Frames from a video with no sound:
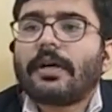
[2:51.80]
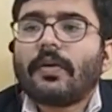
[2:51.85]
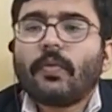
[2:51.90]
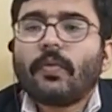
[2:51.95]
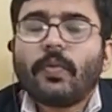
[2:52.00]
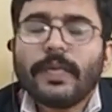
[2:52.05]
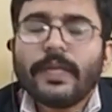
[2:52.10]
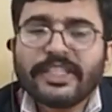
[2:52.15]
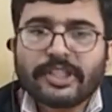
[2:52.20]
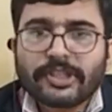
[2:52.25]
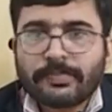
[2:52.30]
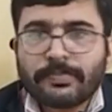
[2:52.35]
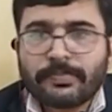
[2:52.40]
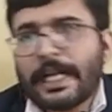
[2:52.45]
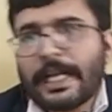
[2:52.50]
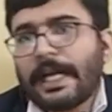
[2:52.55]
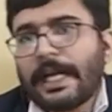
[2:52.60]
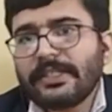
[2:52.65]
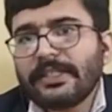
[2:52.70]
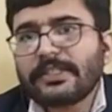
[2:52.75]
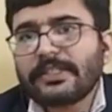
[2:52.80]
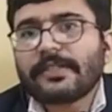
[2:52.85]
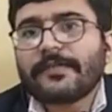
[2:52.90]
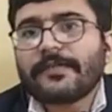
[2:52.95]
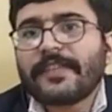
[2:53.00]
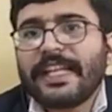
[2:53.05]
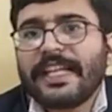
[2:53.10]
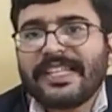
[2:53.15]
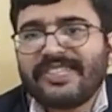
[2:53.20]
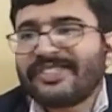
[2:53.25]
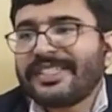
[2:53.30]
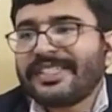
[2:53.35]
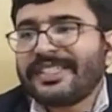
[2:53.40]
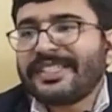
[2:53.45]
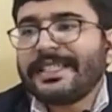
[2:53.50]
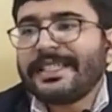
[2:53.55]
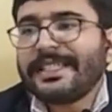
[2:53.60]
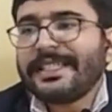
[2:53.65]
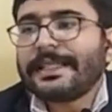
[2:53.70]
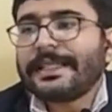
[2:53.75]
which branch of
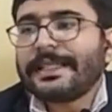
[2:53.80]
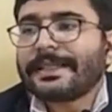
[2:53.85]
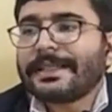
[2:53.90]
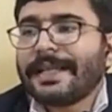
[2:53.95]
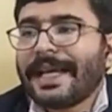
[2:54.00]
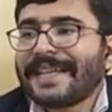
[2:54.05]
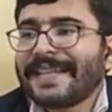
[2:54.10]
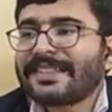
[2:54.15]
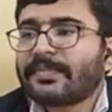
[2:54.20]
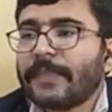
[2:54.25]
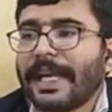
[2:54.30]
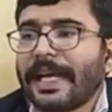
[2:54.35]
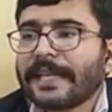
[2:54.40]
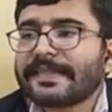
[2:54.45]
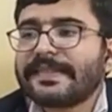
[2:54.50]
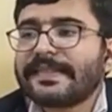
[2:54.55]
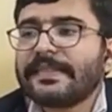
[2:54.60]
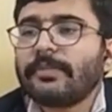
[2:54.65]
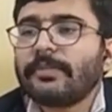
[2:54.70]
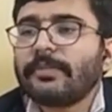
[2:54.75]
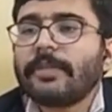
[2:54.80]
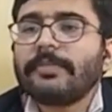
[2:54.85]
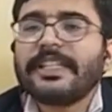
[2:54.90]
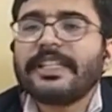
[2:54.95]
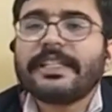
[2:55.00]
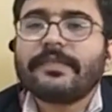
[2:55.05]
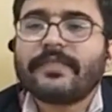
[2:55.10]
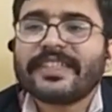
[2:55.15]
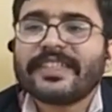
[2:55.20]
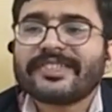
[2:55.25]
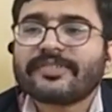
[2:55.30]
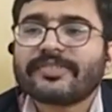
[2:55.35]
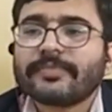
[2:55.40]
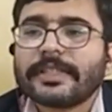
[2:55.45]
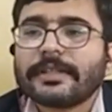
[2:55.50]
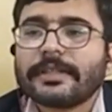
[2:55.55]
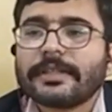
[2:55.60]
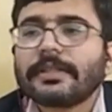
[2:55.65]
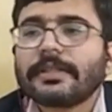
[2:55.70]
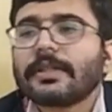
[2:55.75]
engineering has maximum
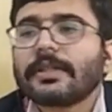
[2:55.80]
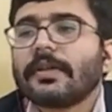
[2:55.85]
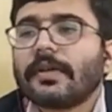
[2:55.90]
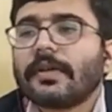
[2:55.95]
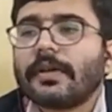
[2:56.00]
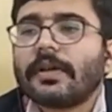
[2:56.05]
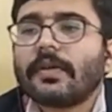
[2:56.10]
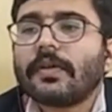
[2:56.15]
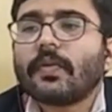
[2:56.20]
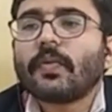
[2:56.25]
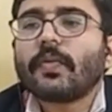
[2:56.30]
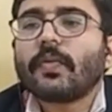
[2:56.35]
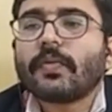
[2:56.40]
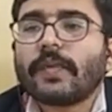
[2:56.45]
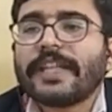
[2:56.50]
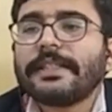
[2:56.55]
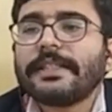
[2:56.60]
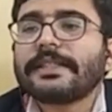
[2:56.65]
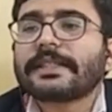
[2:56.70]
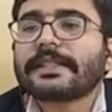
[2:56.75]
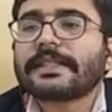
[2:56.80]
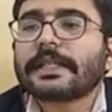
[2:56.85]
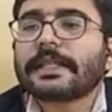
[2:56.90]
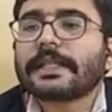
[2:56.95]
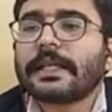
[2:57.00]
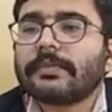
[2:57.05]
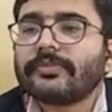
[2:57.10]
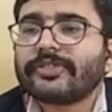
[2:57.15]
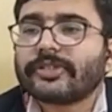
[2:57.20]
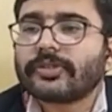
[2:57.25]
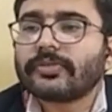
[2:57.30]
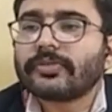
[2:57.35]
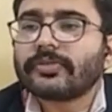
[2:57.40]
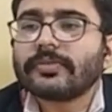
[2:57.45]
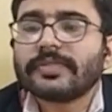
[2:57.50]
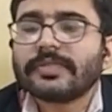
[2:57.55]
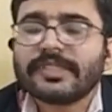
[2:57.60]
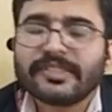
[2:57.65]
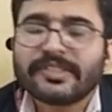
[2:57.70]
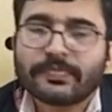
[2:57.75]
investment when it comes
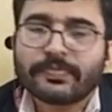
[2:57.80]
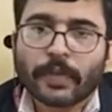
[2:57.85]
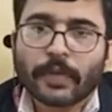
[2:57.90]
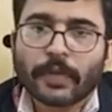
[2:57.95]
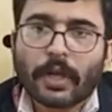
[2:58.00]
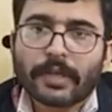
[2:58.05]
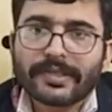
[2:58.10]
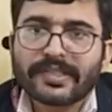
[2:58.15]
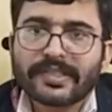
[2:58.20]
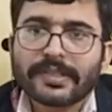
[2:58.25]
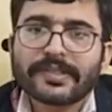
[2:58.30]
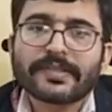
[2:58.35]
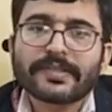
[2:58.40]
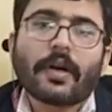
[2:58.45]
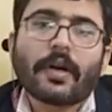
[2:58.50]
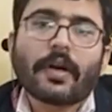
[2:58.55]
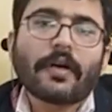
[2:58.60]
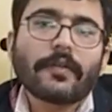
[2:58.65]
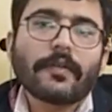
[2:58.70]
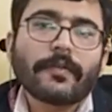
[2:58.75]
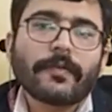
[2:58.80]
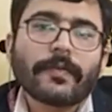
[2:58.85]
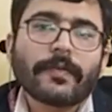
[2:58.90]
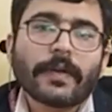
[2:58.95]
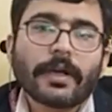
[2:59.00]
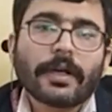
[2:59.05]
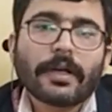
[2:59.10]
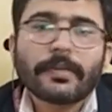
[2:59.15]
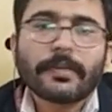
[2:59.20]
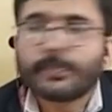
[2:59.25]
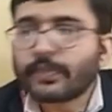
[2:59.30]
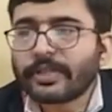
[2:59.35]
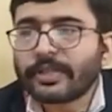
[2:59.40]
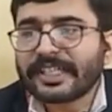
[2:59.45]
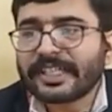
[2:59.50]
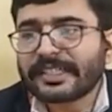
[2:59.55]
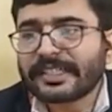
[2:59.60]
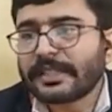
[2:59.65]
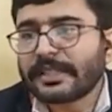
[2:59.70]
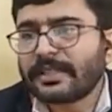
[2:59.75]
to this process of
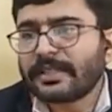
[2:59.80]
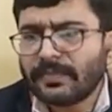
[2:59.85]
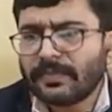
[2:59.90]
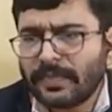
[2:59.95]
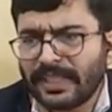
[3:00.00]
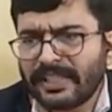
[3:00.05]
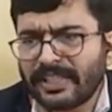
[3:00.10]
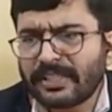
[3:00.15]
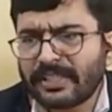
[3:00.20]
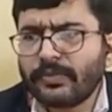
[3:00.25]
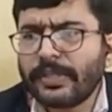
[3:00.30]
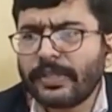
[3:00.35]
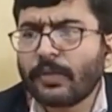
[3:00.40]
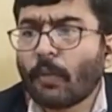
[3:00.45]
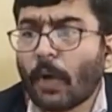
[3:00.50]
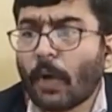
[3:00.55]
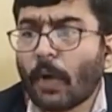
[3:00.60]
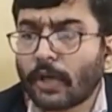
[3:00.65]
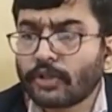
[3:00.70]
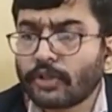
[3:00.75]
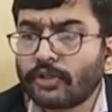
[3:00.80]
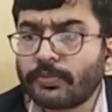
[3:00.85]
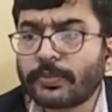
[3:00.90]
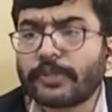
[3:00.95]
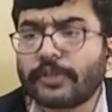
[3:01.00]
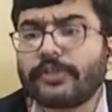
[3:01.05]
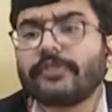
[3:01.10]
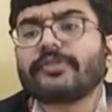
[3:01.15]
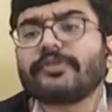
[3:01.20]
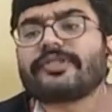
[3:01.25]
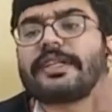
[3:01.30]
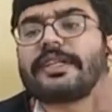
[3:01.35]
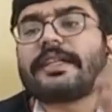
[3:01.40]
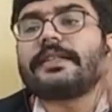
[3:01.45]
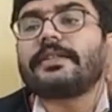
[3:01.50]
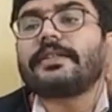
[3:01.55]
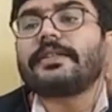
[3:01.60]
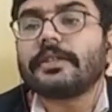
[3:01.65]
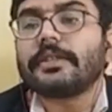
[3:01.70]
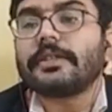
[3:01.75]
production, including what to produce
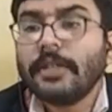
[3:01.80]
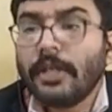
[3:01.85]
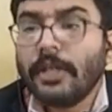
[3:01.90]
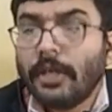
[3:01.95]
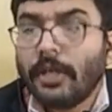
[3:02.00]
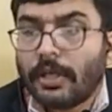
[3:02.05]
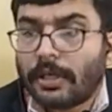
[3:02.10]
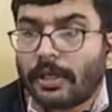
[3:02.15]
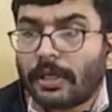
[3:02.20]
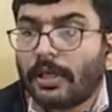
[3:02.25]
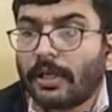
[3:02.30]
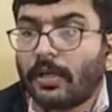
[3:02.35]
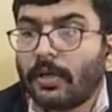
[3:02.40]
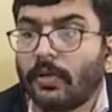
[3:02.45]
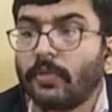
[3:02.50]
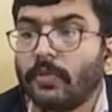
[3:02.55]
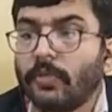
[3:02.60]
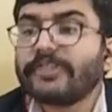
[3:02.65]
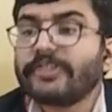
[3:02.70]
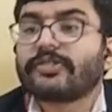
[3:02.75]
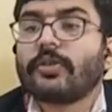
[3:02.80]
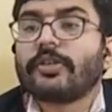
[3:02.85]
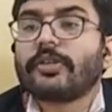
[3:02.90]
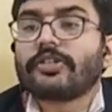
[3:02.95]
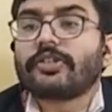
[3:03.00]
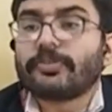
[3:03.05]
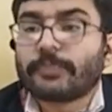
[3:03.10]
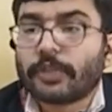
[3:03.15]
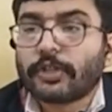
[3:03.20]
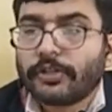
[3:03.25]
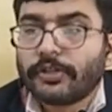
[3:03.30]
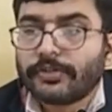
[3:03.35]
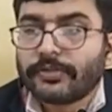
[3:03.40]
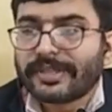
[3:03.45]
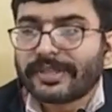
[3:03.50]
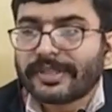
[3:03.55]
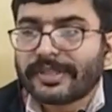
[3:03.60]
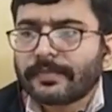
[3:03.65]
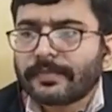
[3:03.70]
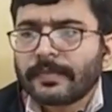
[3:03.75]
and who is going to
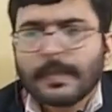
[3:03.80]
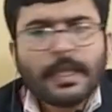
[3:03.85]
produce it.